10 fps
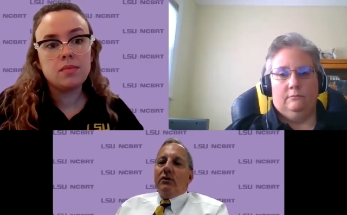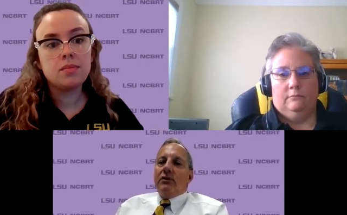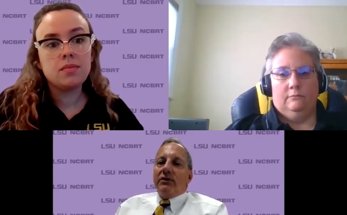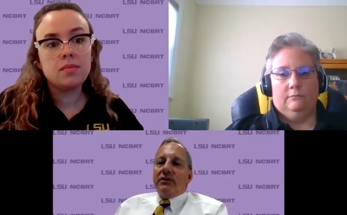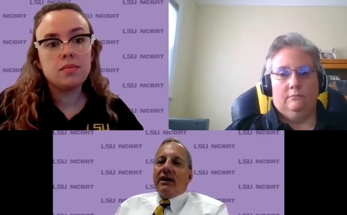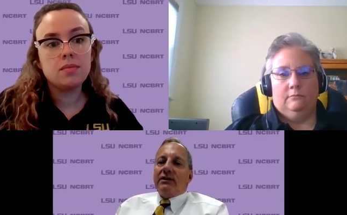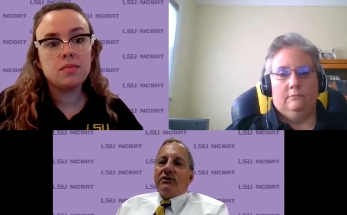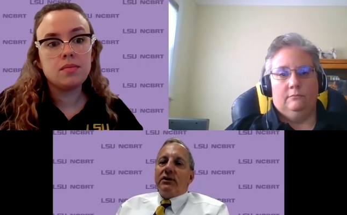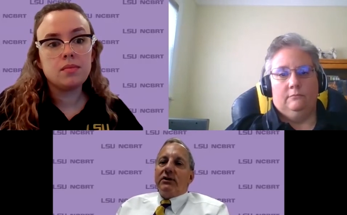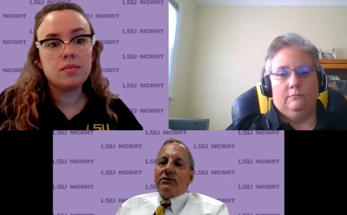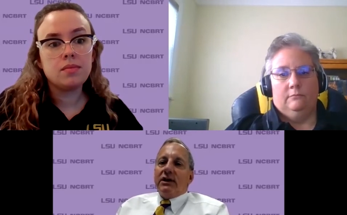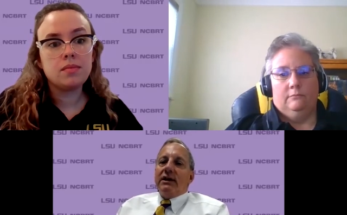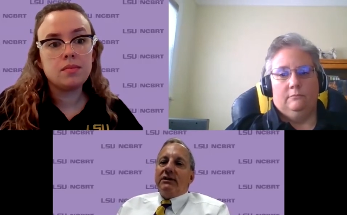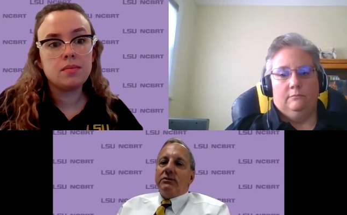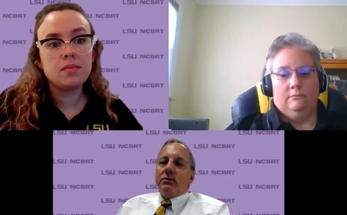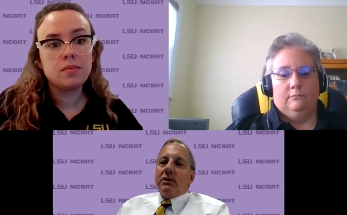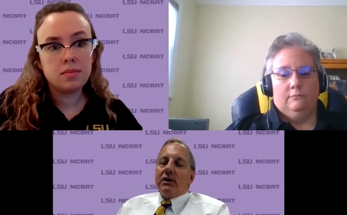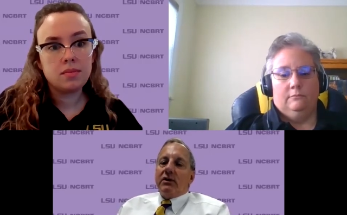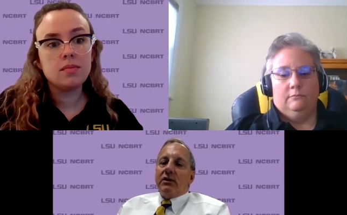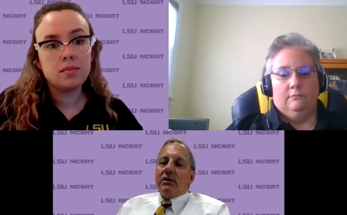Speaker 1: that things are going to change. We're
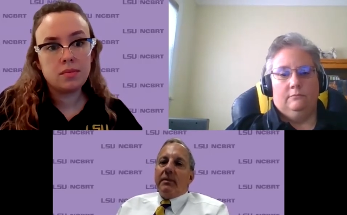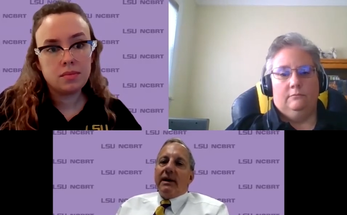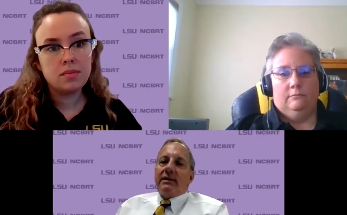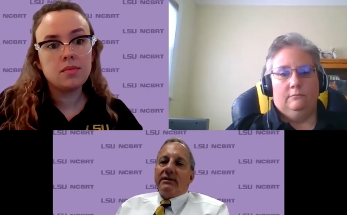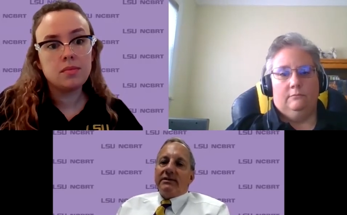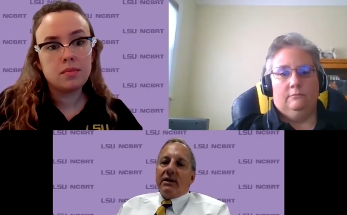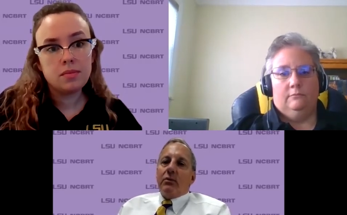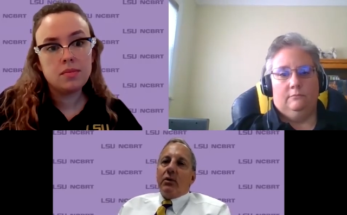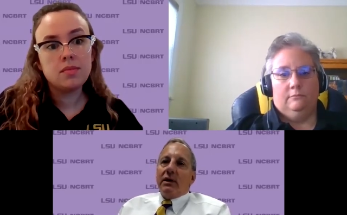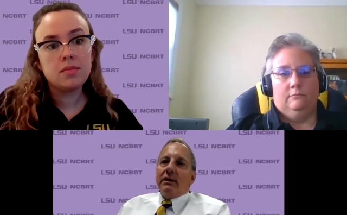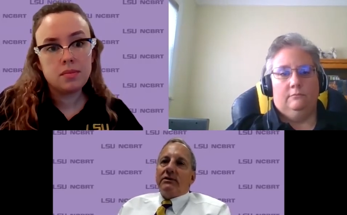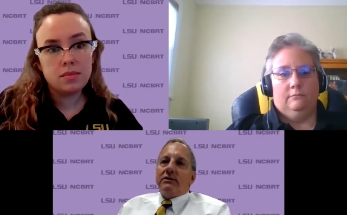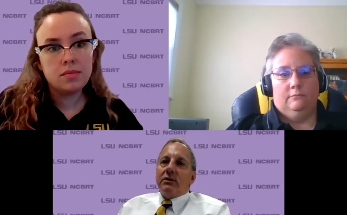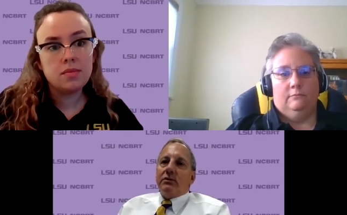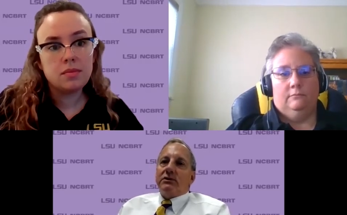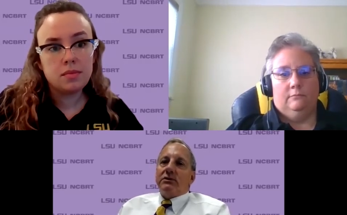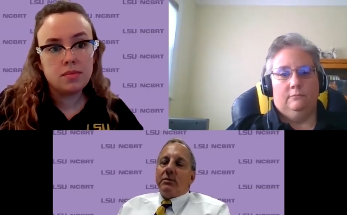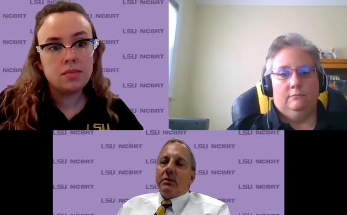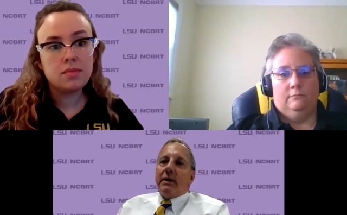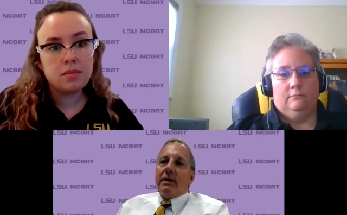not going to come back the same way. So we're just
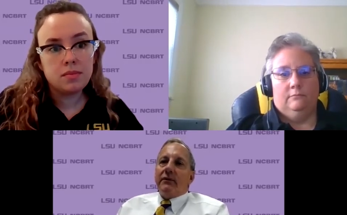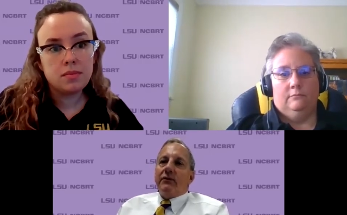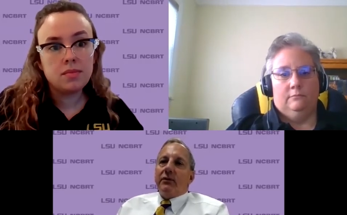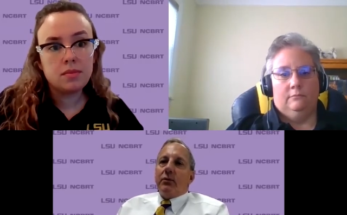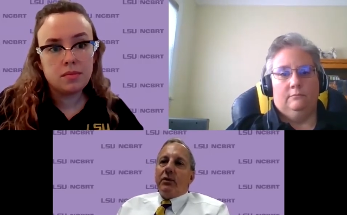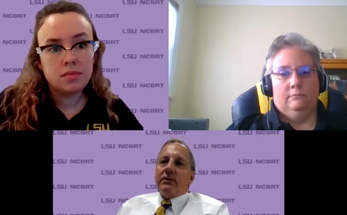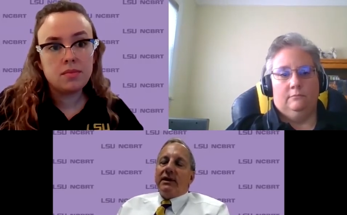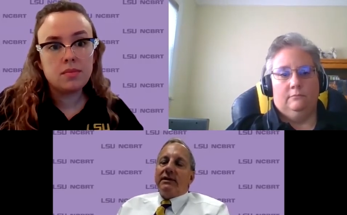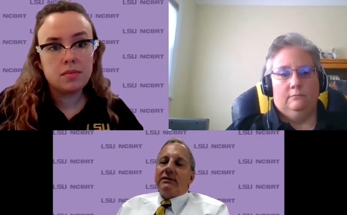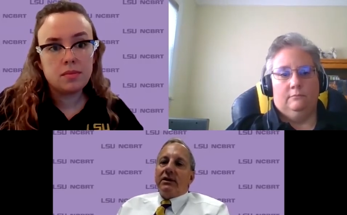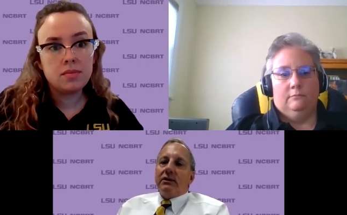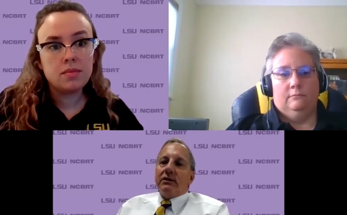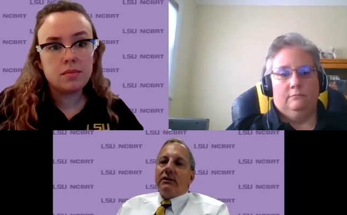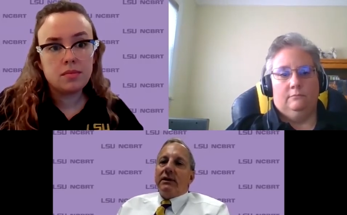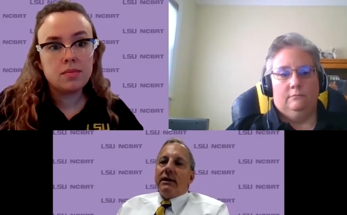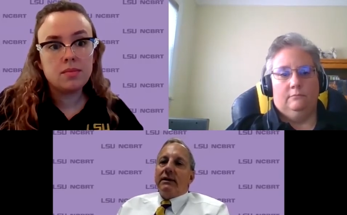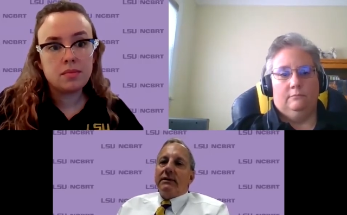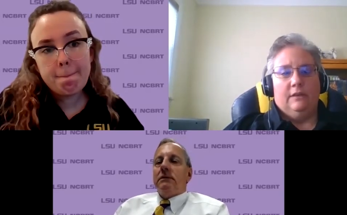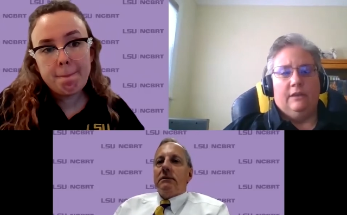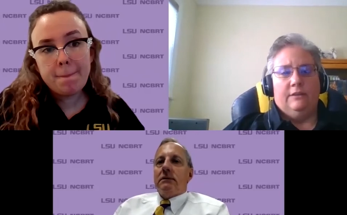preparing for what that's going to look like.
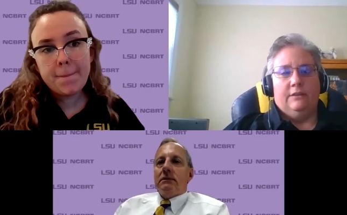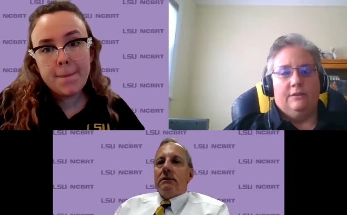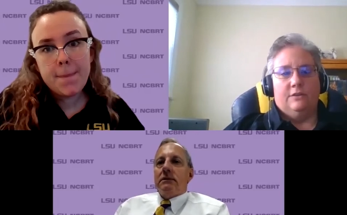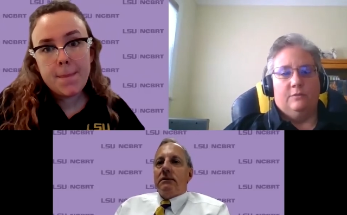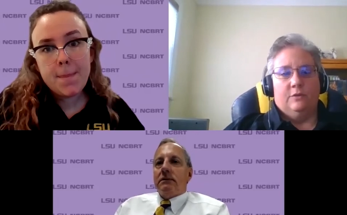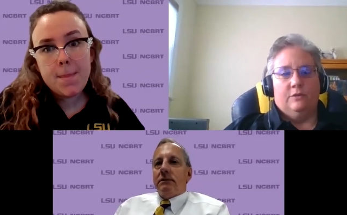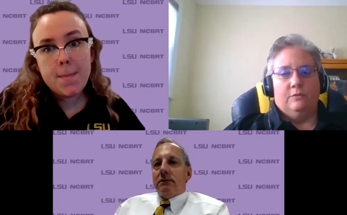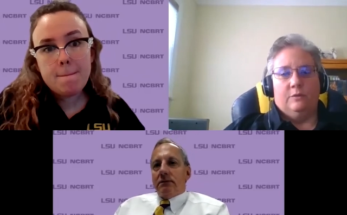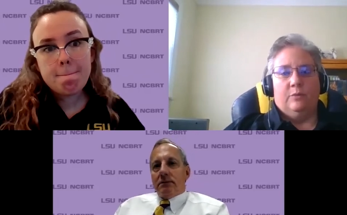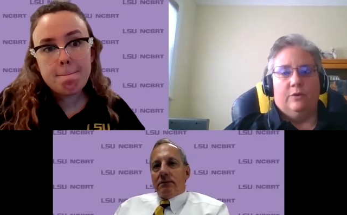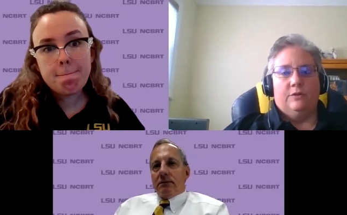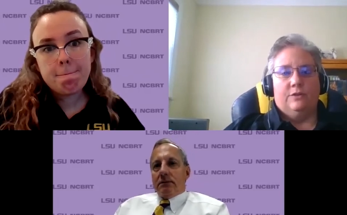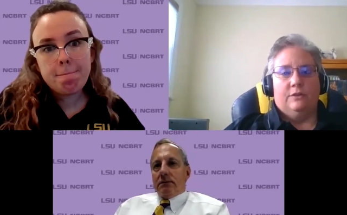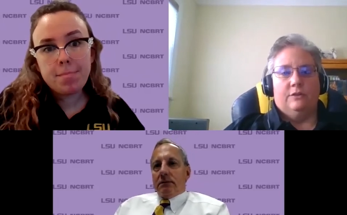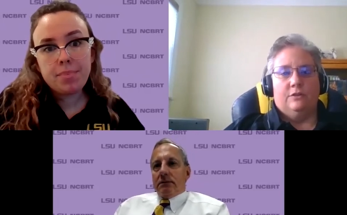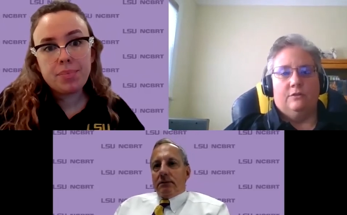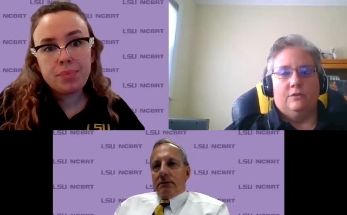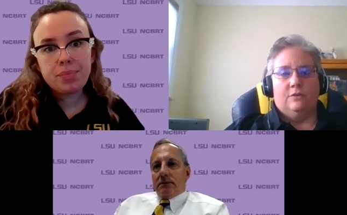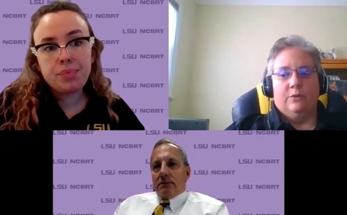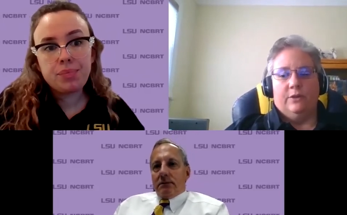
Speaker 2: I think similar to what Bart said, you know,
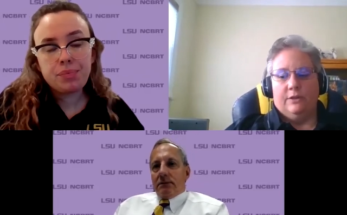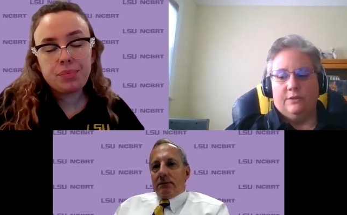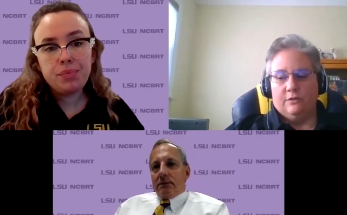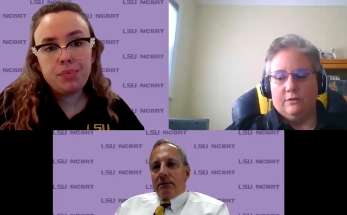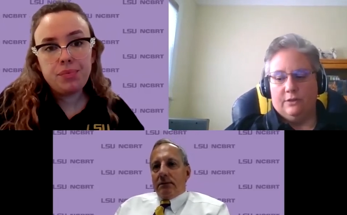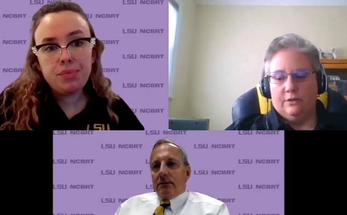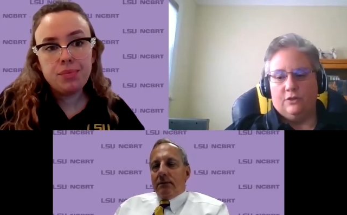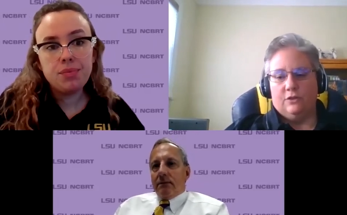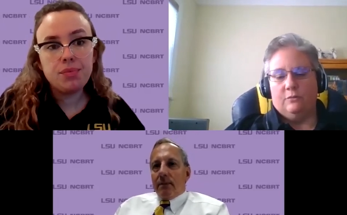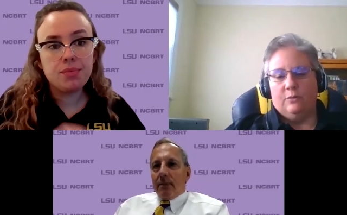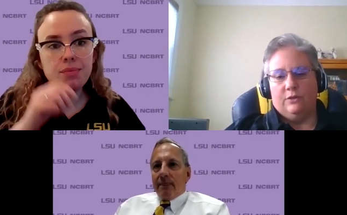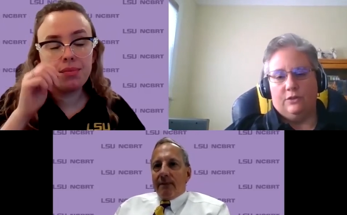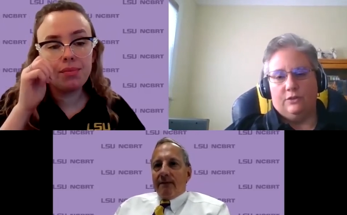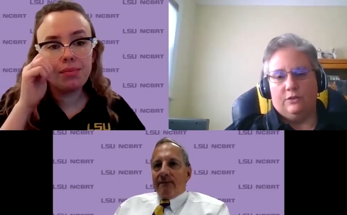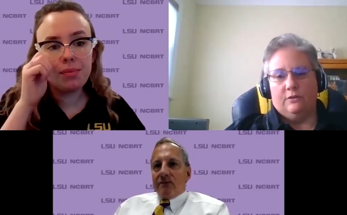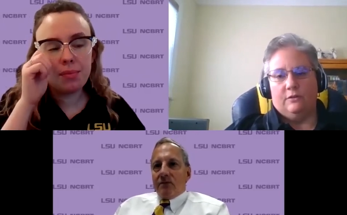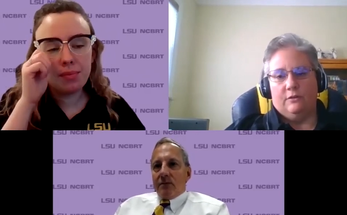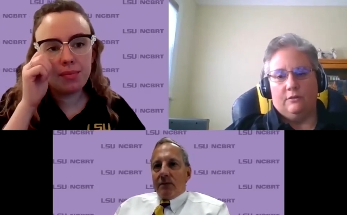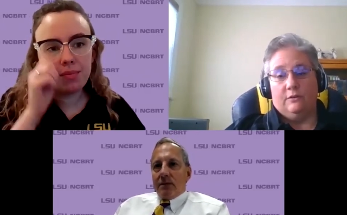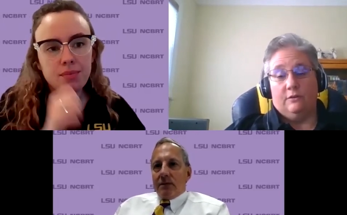supplies are an issue. Budgets are,
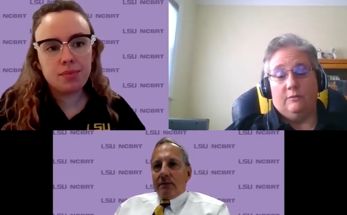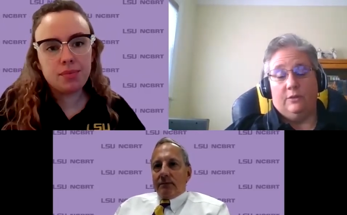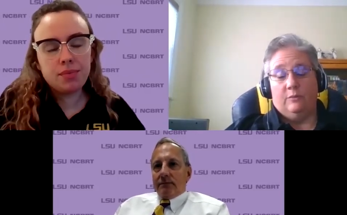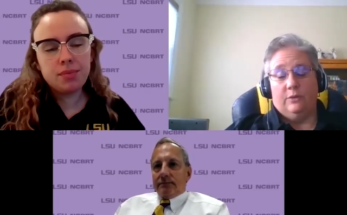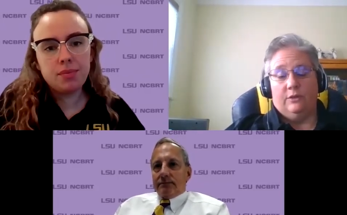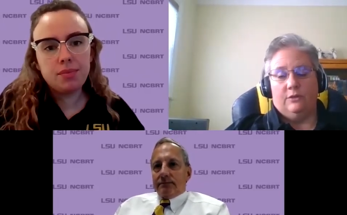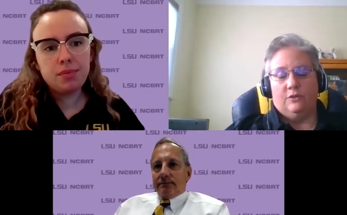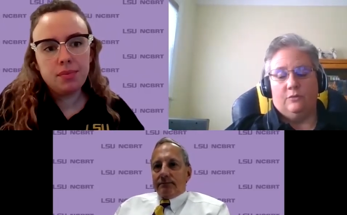are going to be a big issue